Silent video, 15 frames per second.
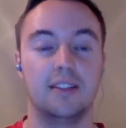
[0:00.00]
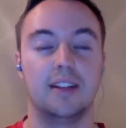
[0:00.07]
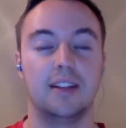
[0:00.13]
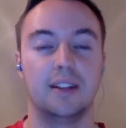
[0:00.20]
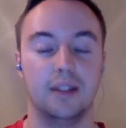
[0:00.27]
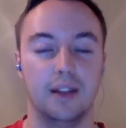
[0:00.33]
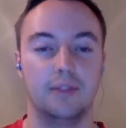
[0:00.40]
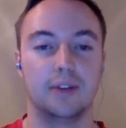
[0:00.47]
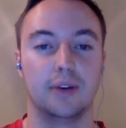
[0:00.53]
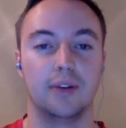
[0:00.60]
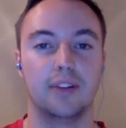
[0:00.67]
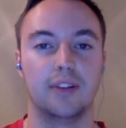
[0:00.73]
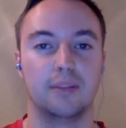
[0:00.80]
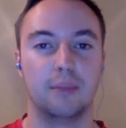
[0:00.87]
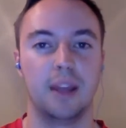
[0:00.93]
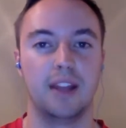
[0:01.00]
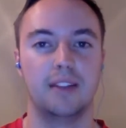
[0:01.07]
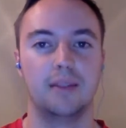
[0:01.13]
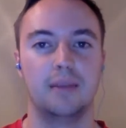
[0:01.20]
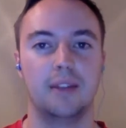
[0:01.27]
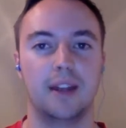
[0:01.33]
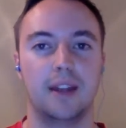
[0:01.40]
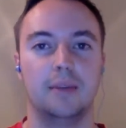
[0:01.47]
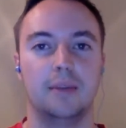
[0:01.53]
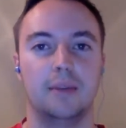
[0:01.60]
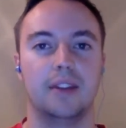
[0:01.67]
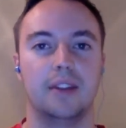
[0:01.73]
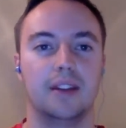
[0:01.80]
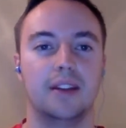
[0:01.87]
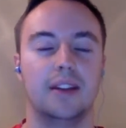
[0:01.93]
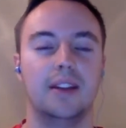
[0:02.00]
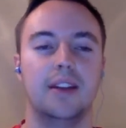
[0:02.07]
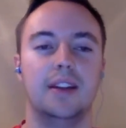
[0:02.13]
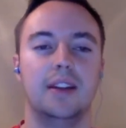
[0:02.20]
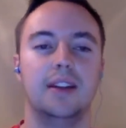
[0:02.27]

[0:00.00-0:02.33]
he'd love to go to Spain sometime with the